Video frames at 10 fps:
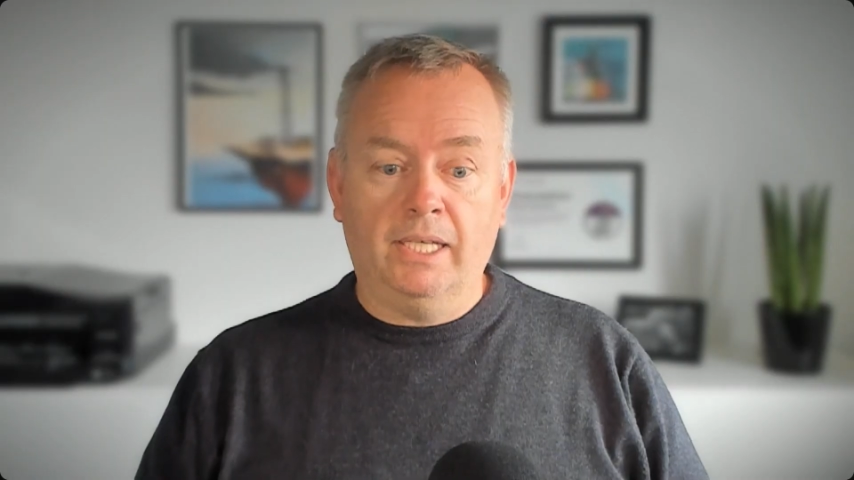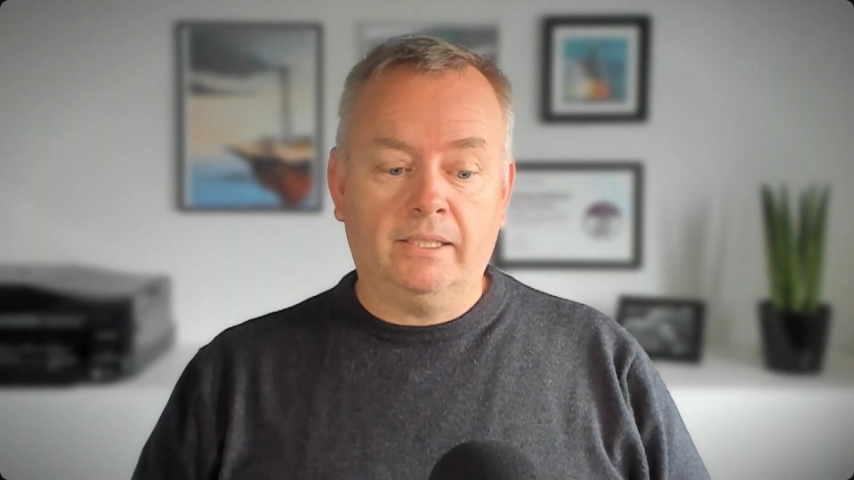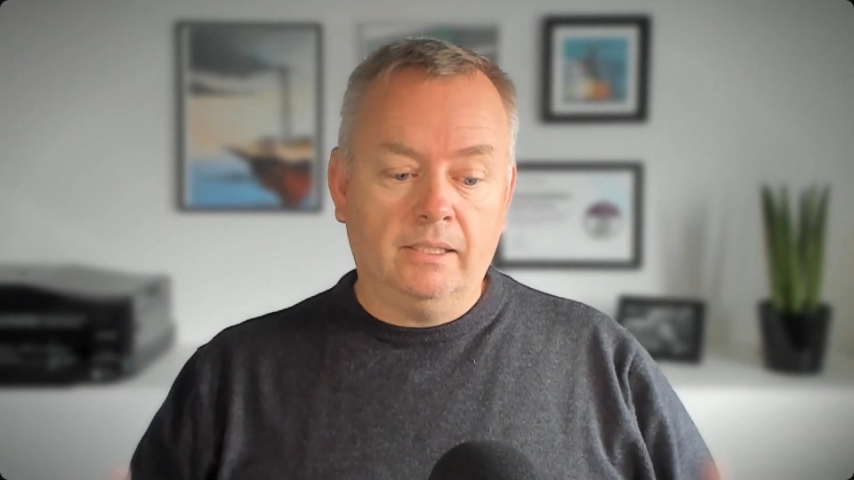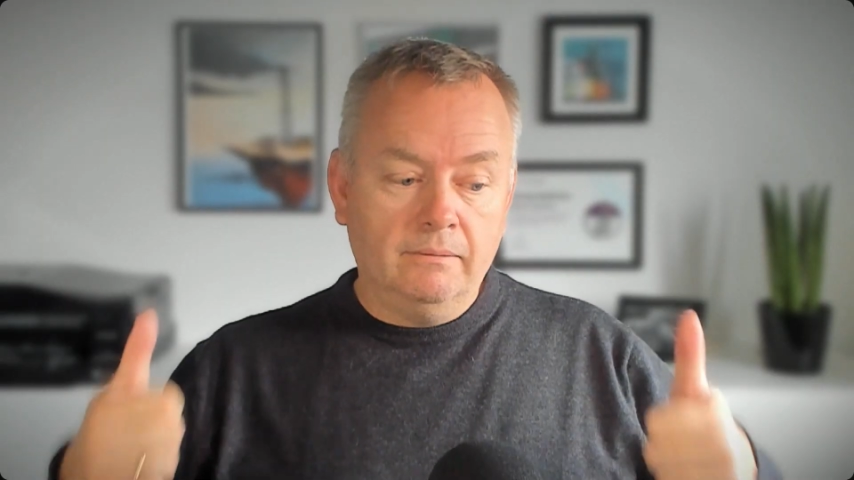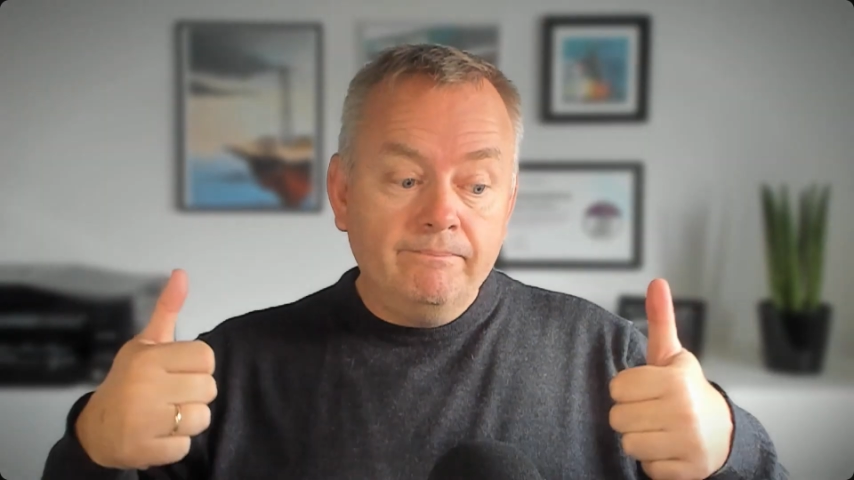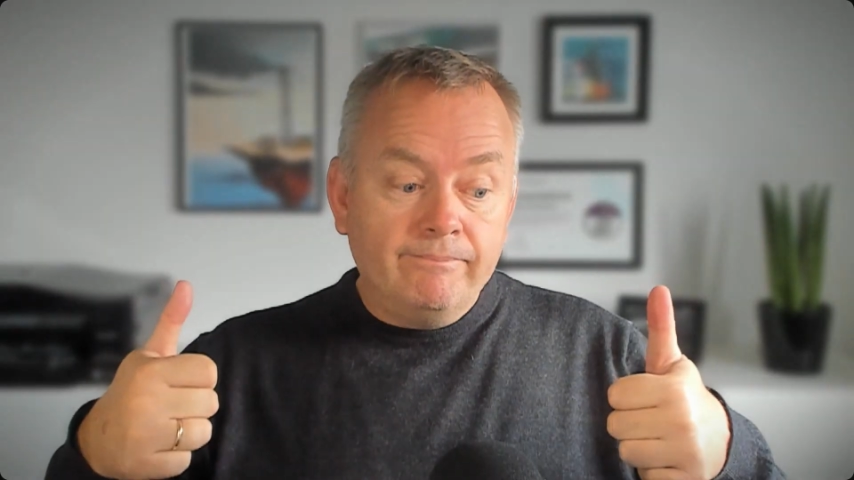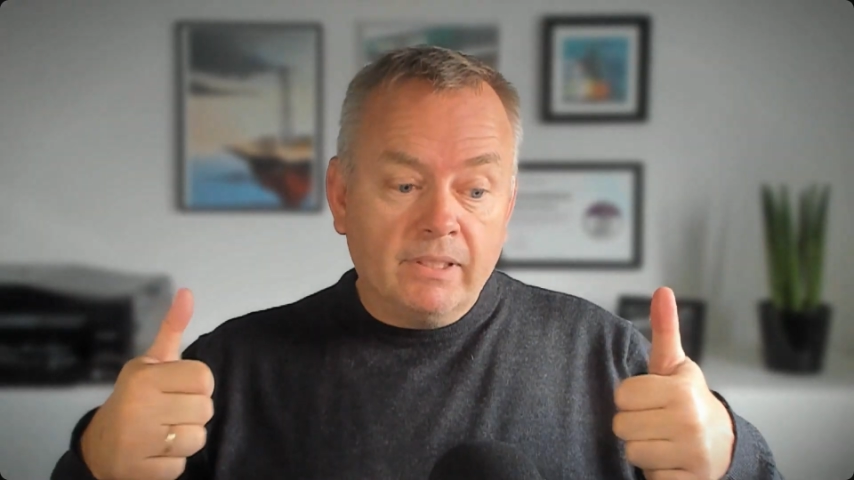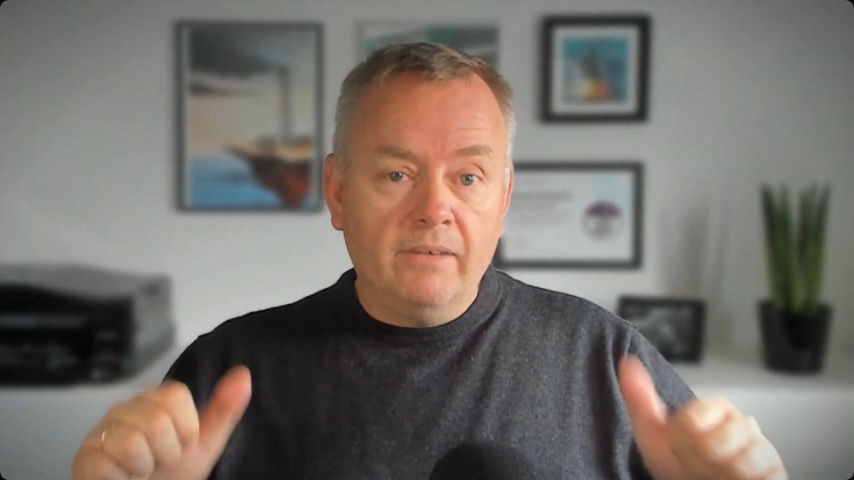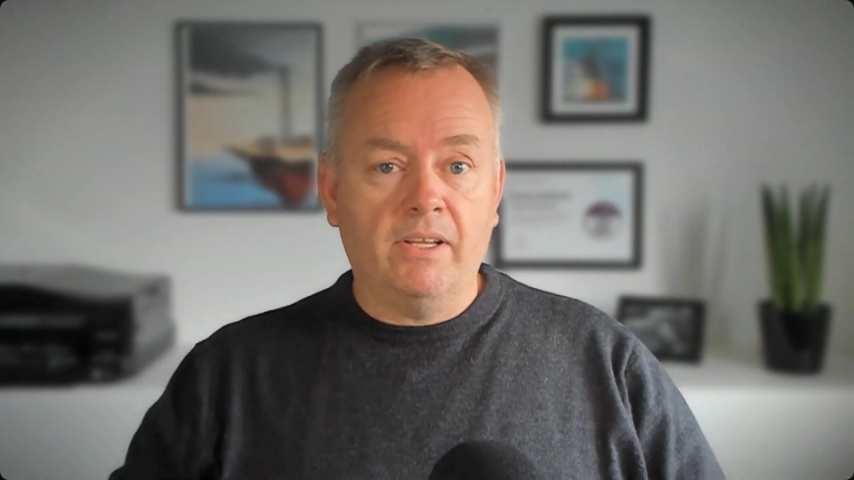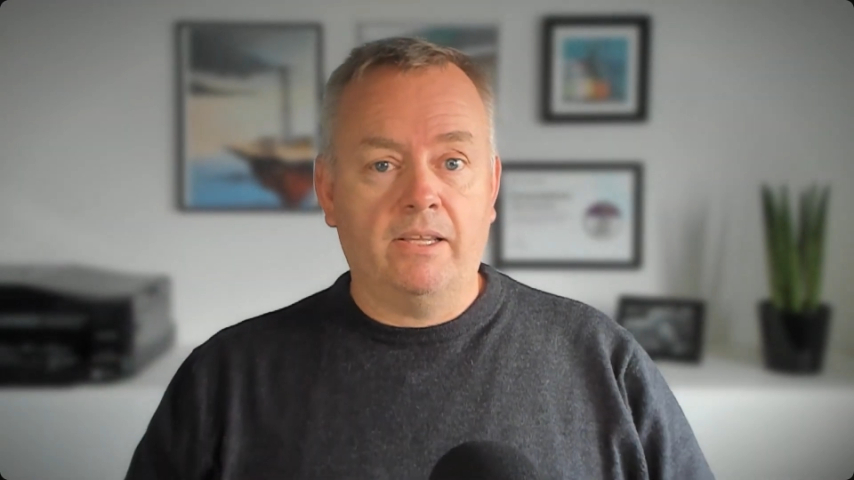liked it,
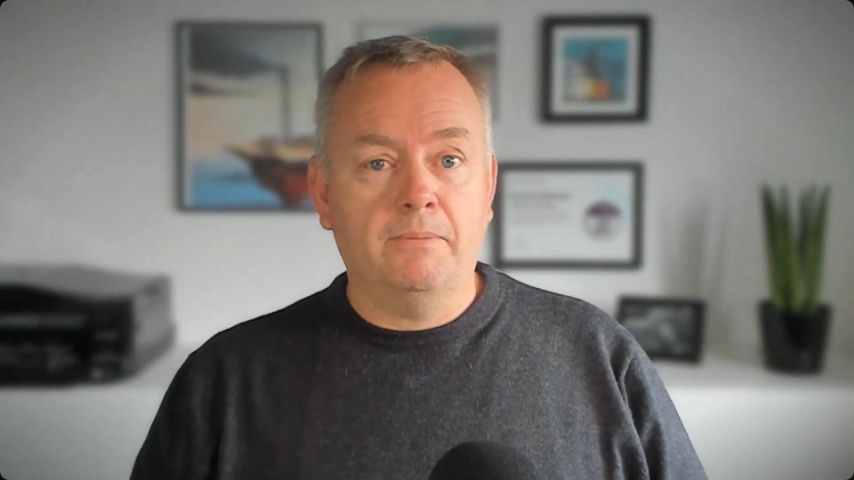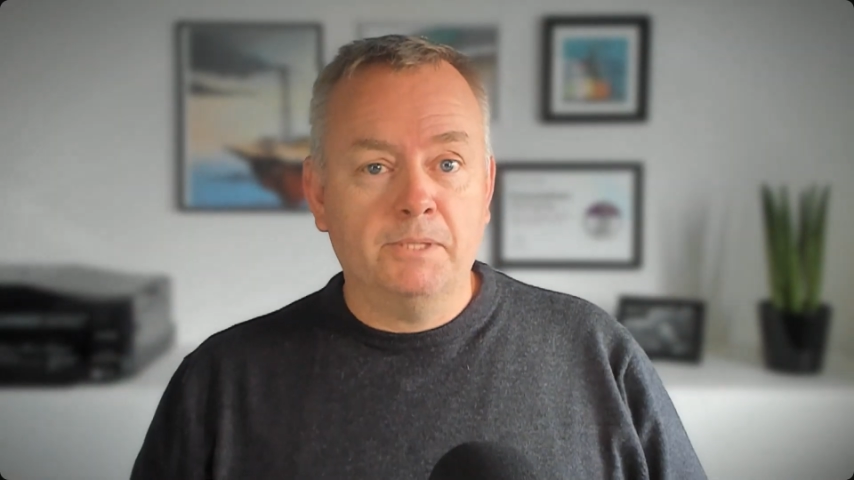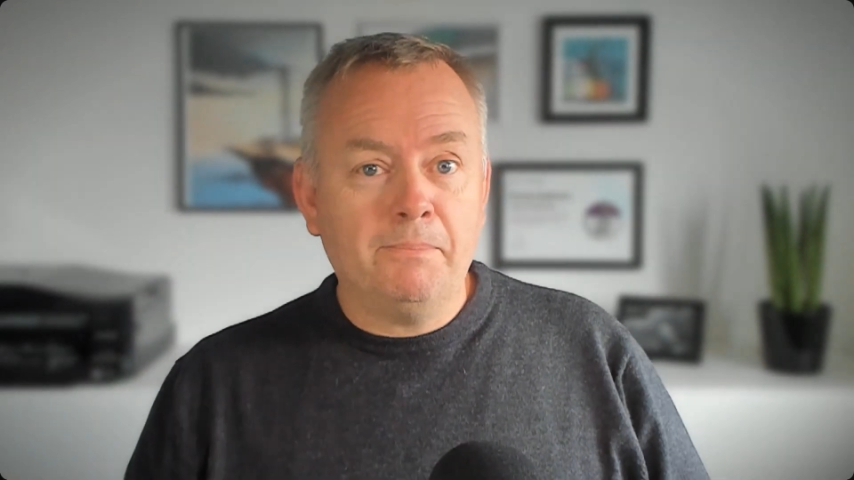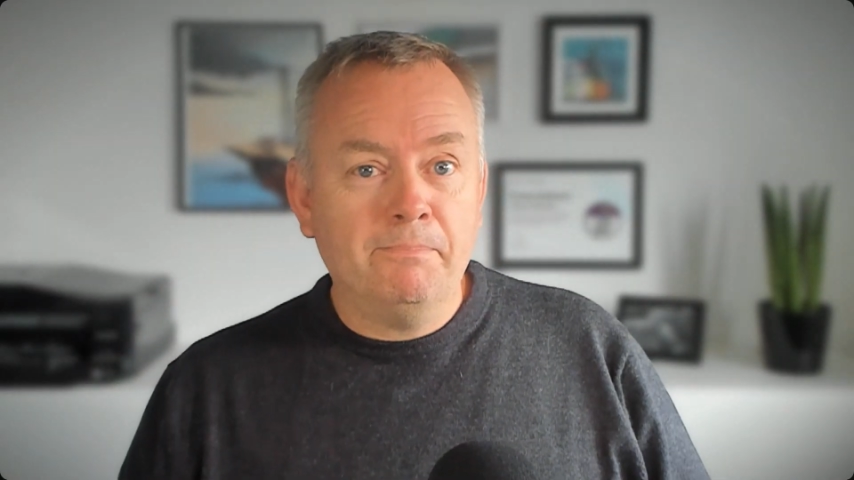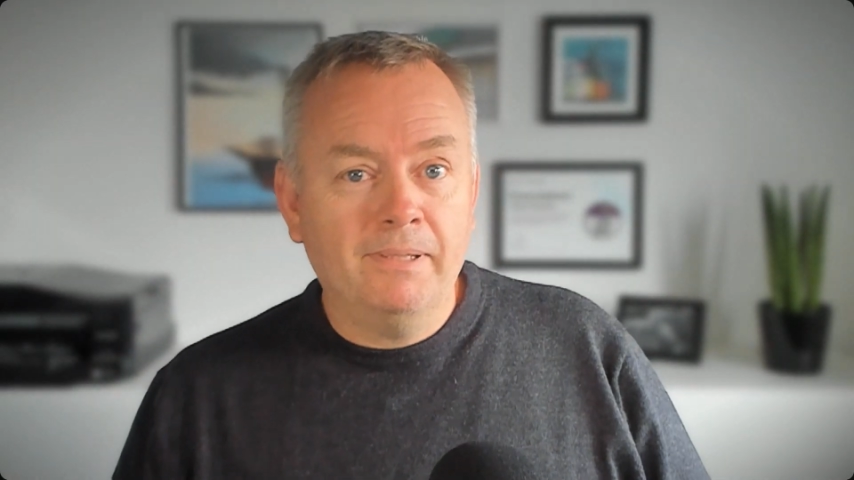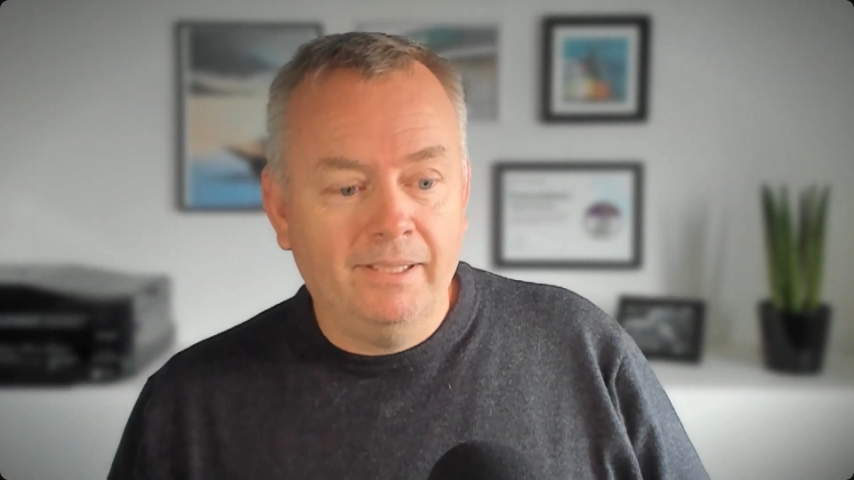give it a thumbs up.